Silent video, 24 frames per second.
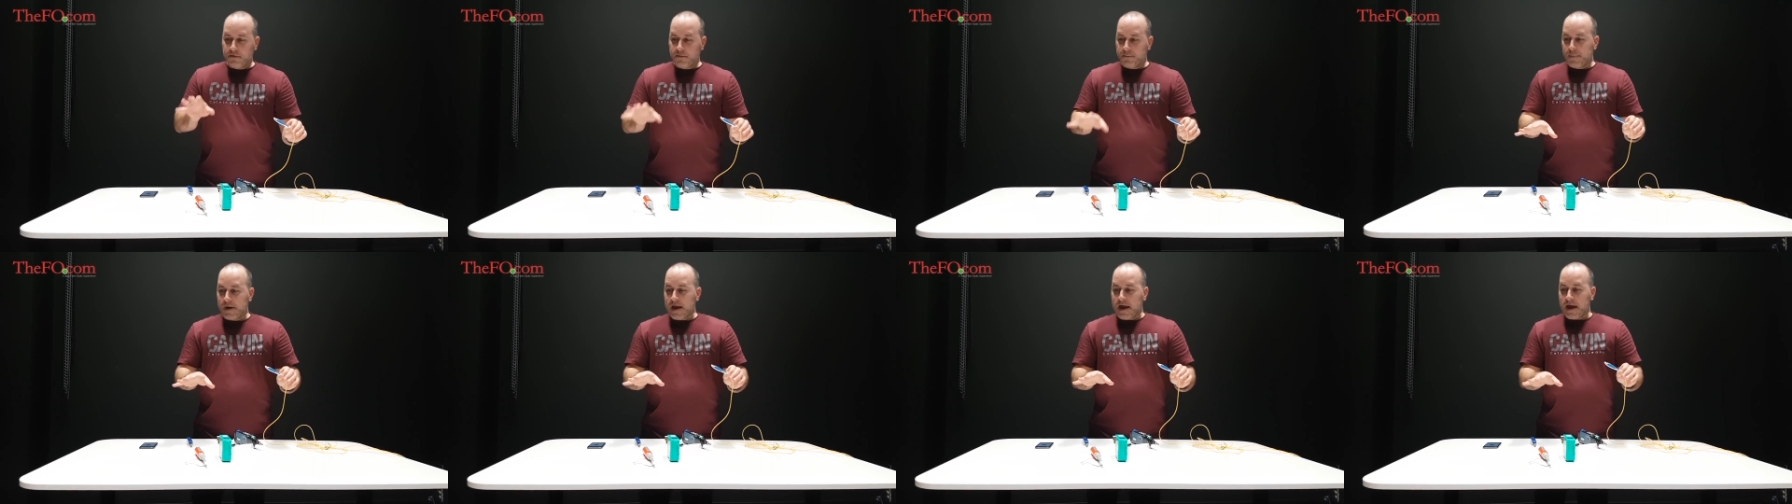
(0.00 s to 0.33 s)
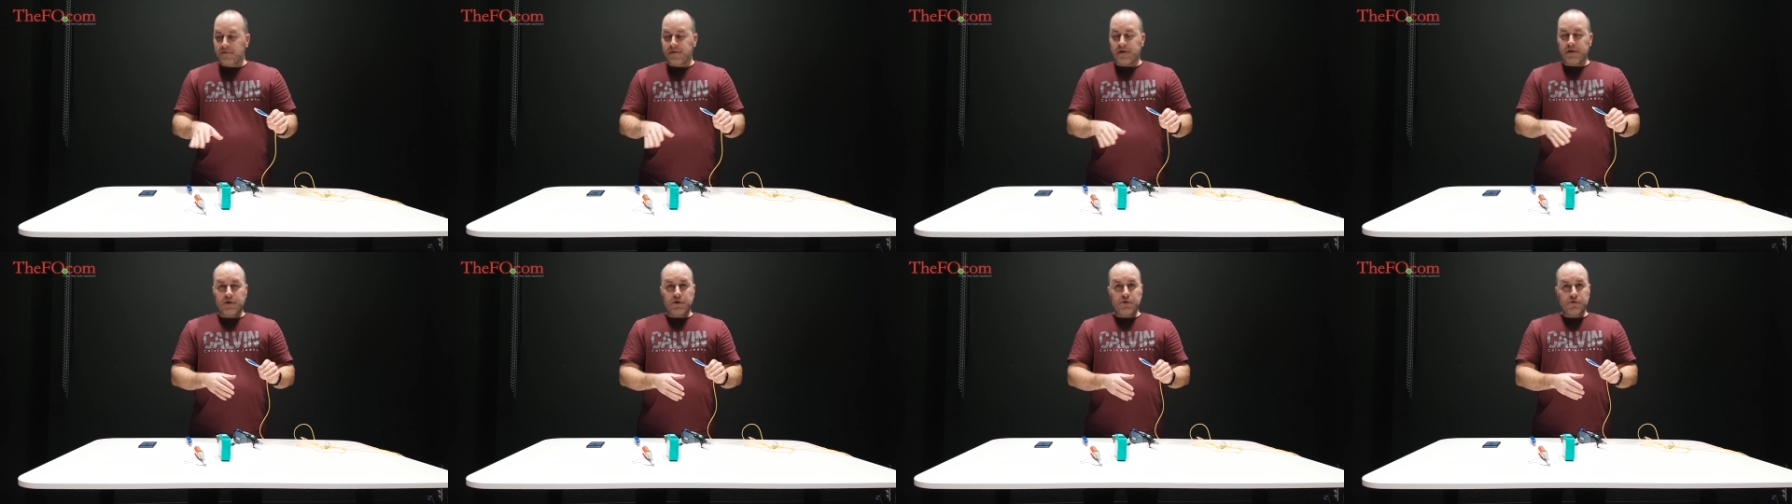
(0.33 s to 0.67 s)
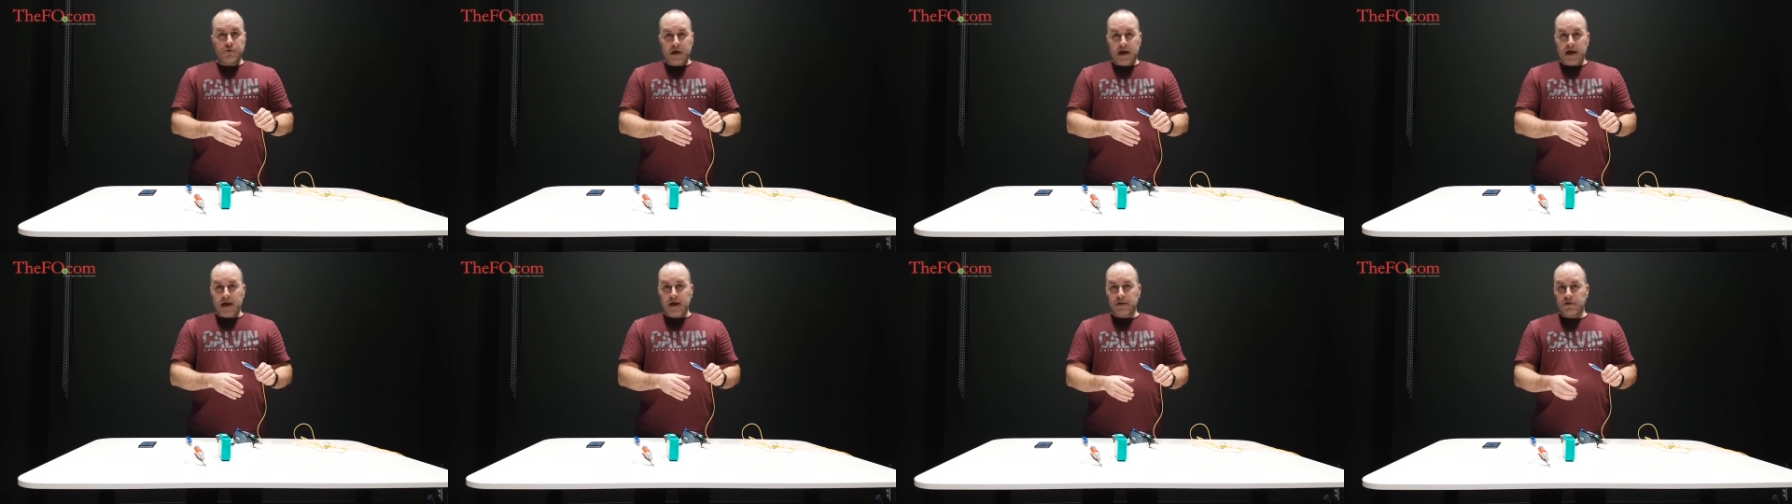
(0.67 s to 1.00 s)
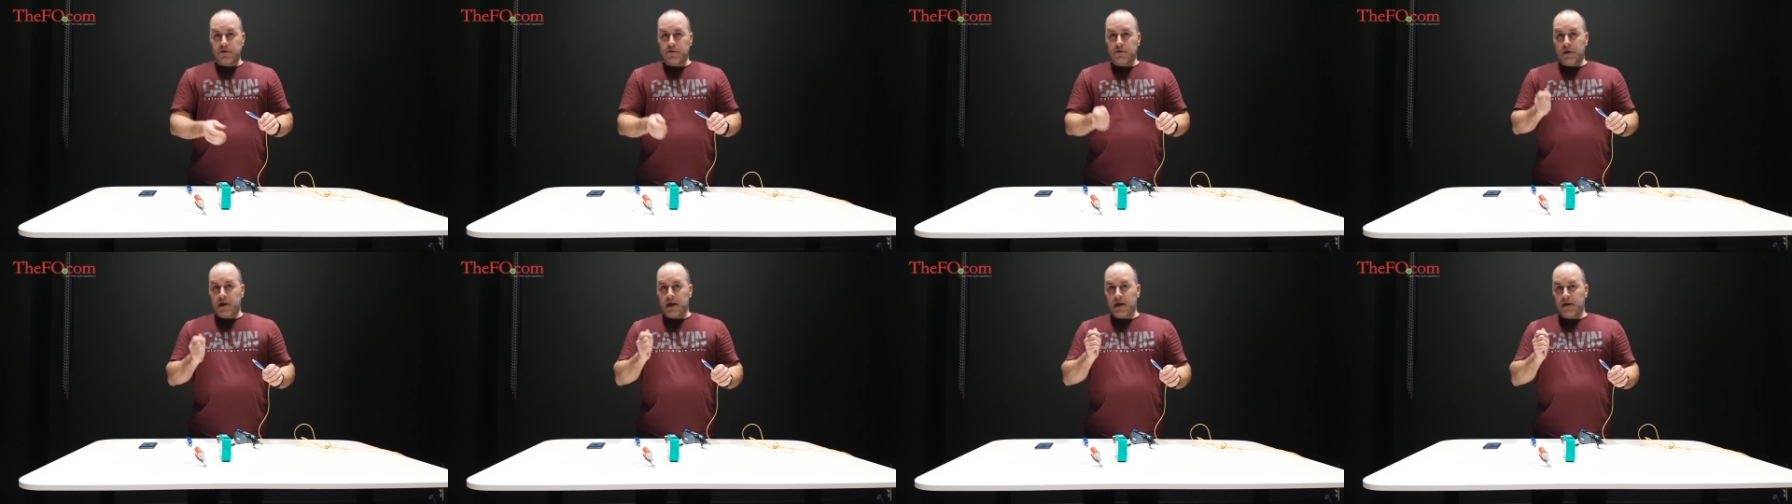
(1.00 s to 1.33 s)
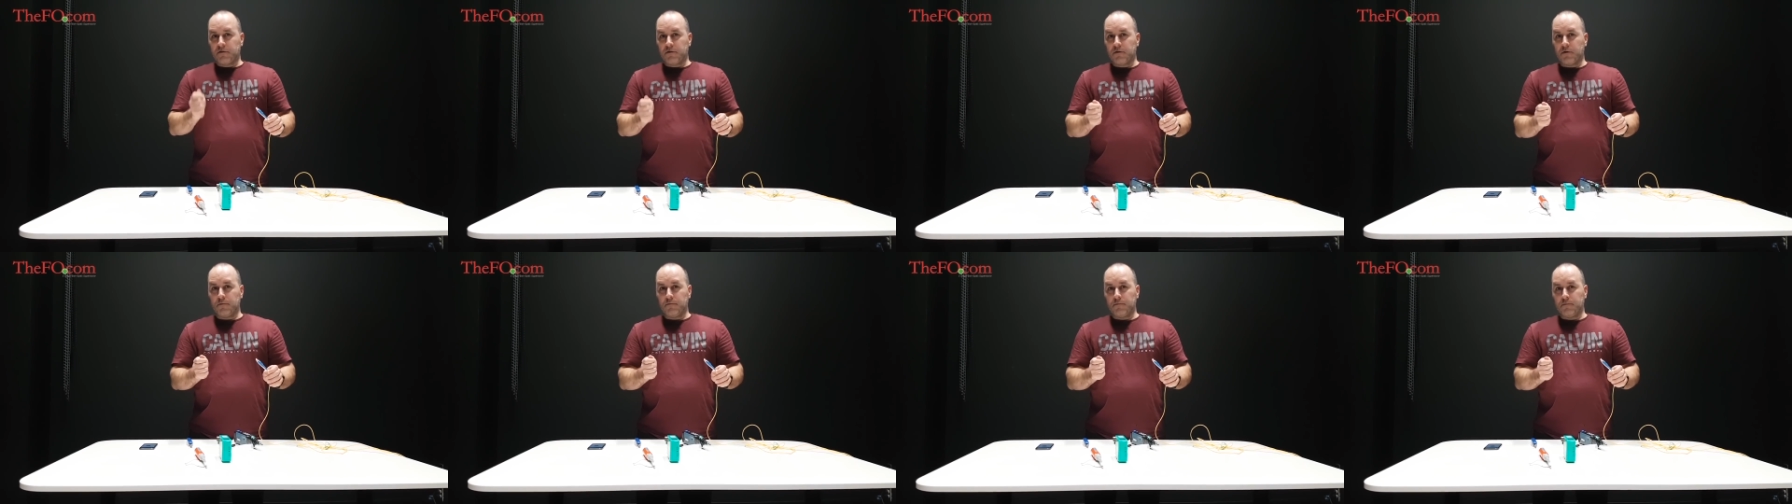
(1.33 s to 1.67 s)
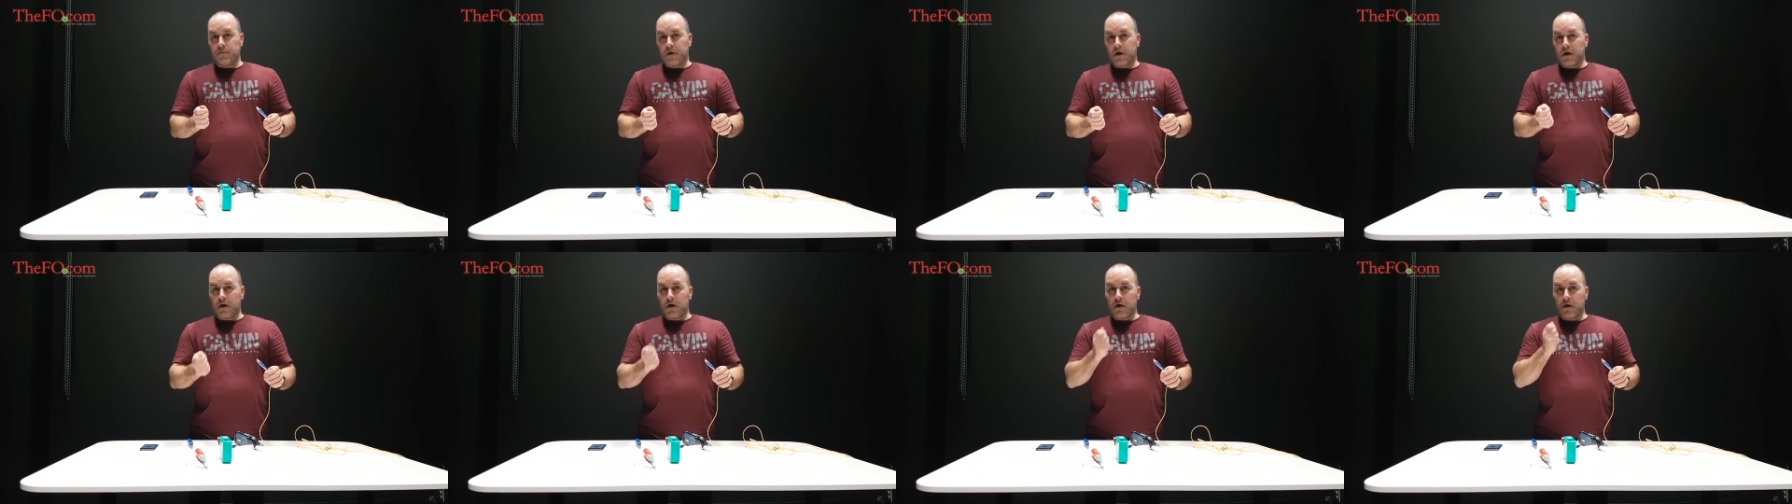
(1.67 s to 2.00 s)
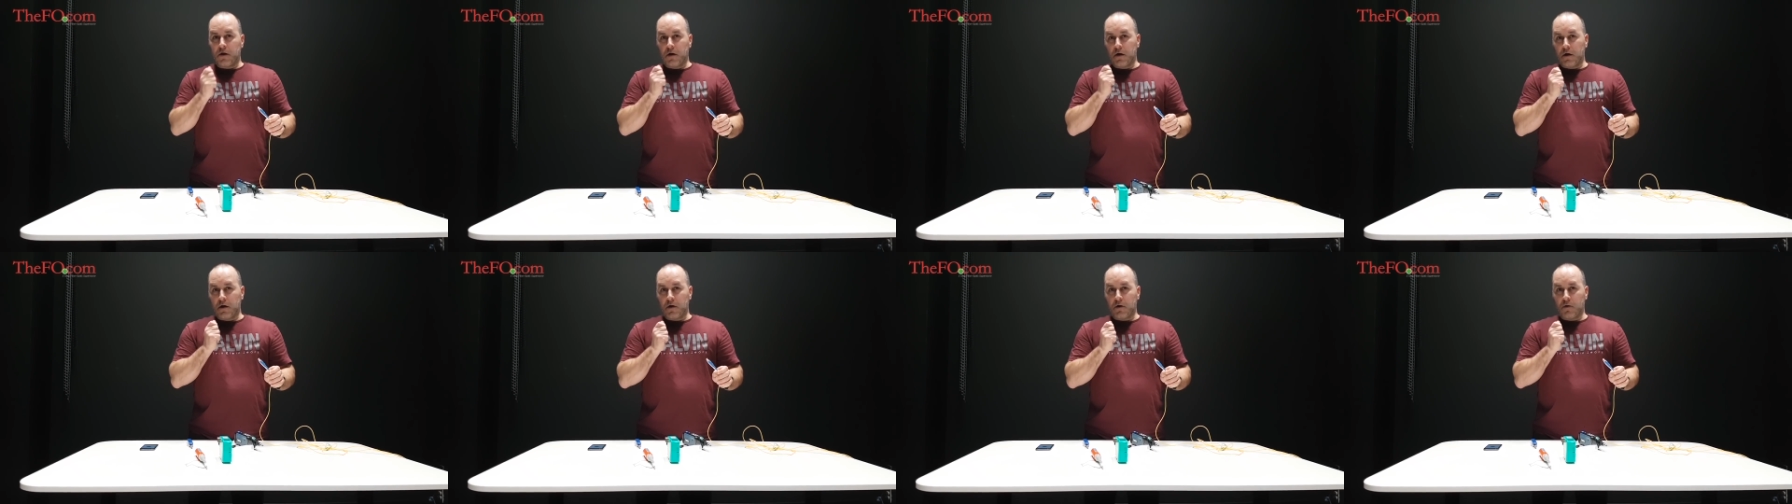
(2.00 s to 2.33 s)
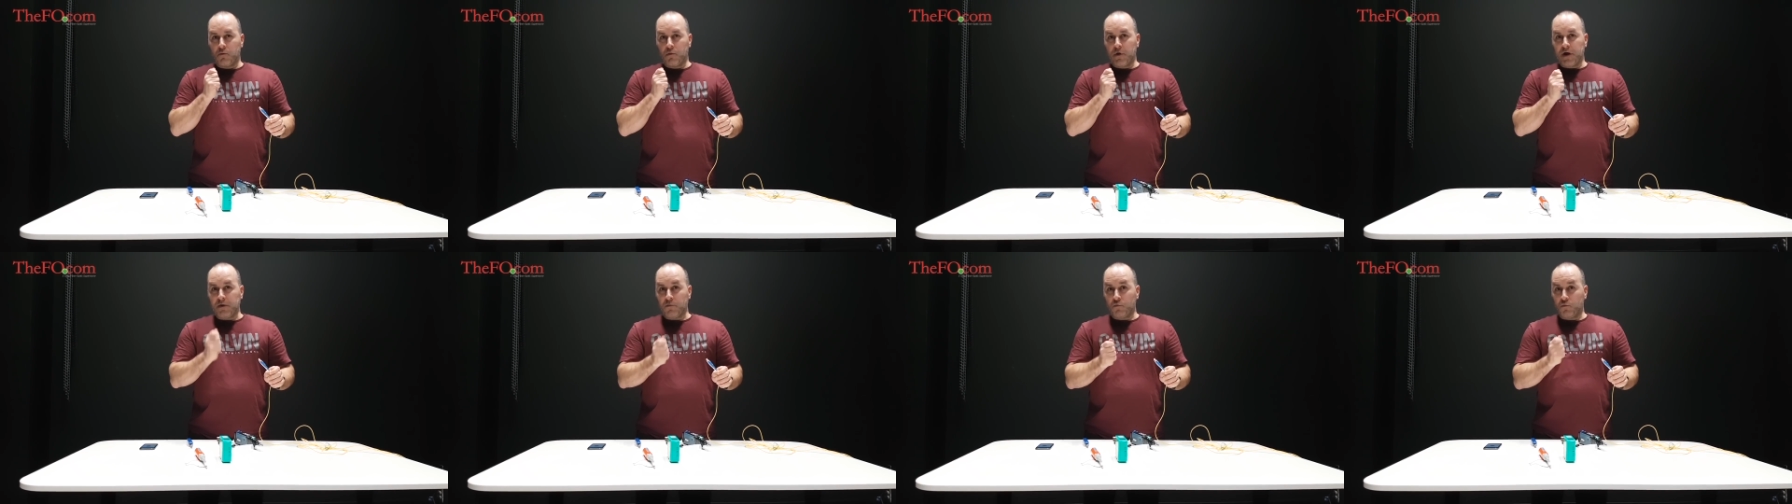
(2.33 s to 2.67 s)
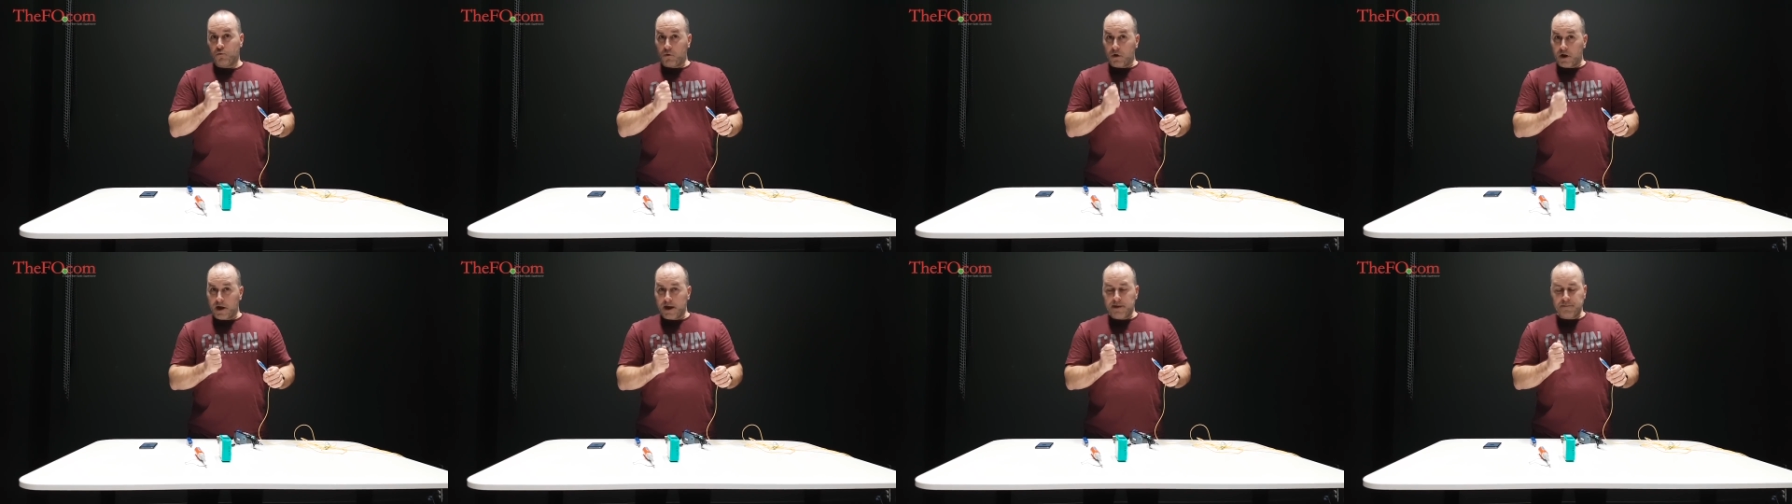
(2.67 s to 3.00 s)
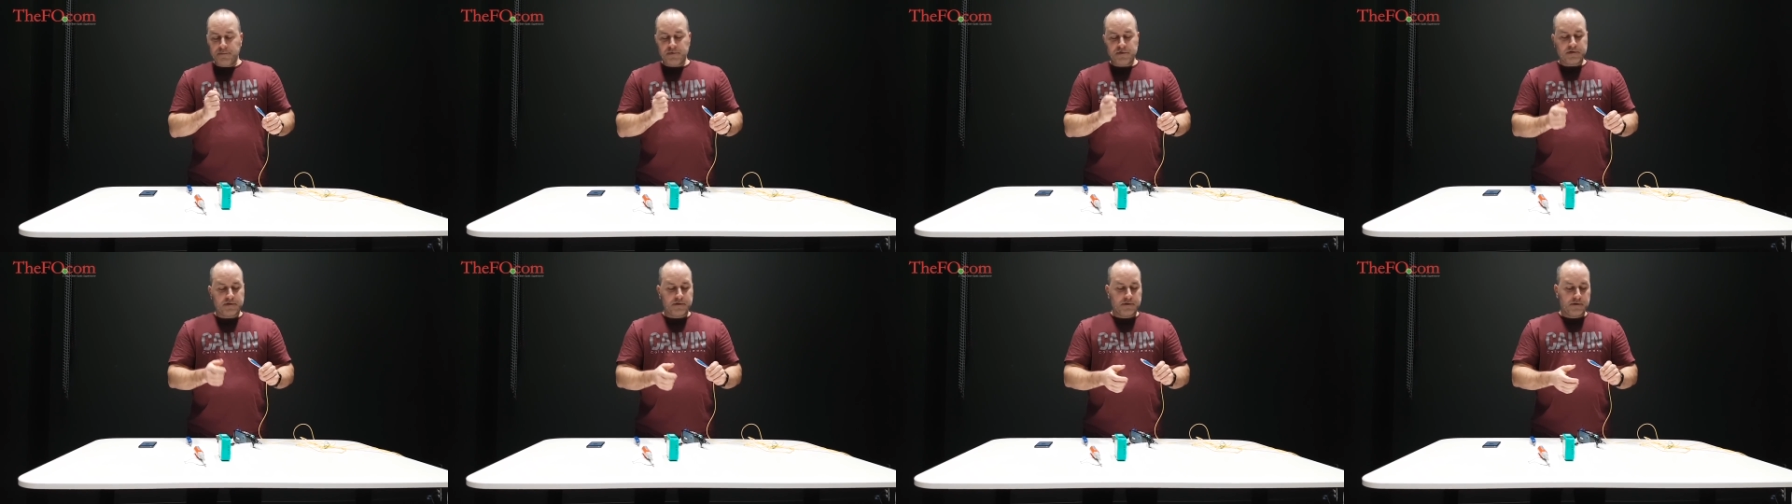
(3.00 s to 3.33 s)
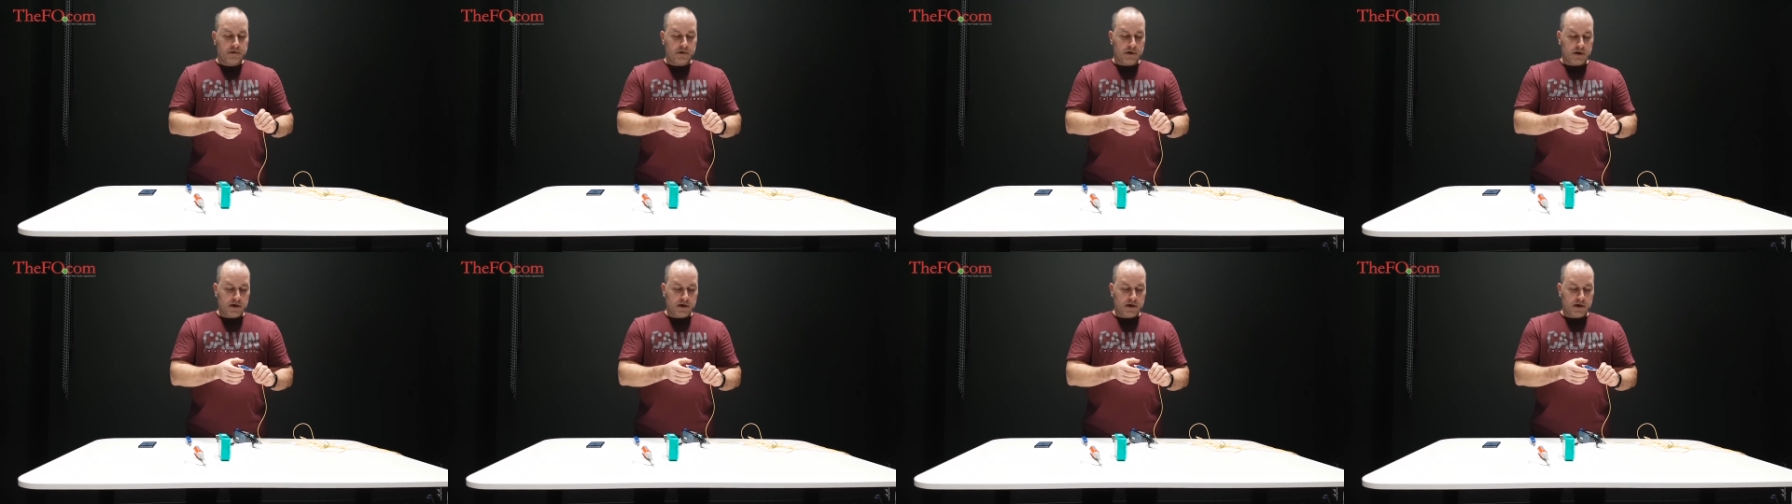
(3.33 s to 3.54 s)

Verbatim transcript: the pack that you had, you had some uh, uh, wet wipes.